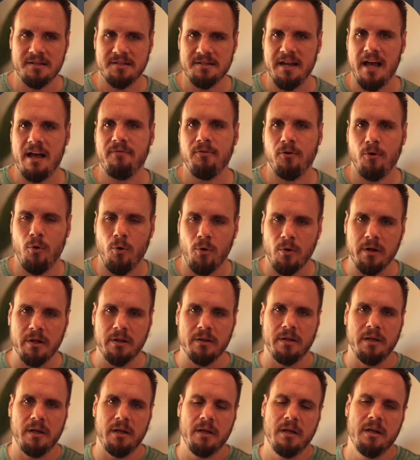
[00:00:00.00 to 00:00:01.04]
staff
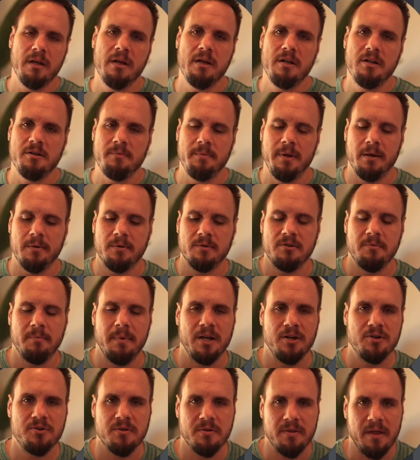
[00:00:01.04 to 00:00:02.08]
accordingly to be able to
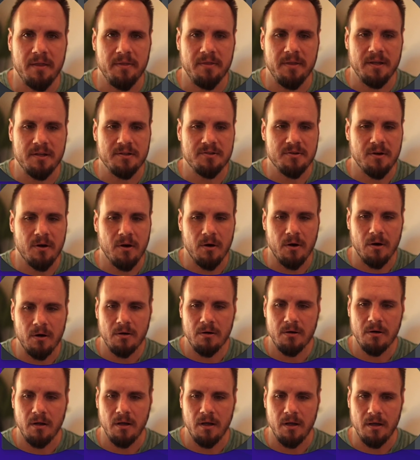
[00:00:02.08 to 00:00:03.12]
make sure that things are
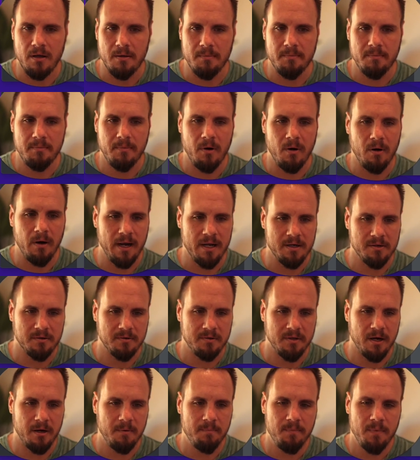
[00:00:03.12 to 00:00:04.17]

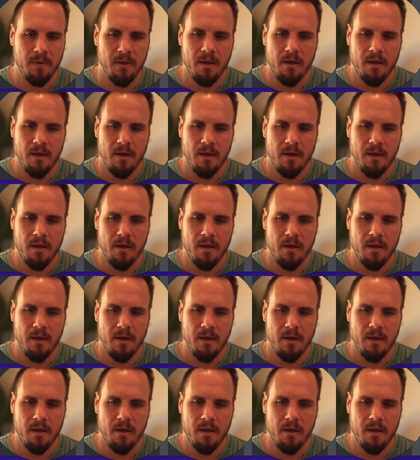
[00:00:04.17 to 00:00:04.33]
handled there.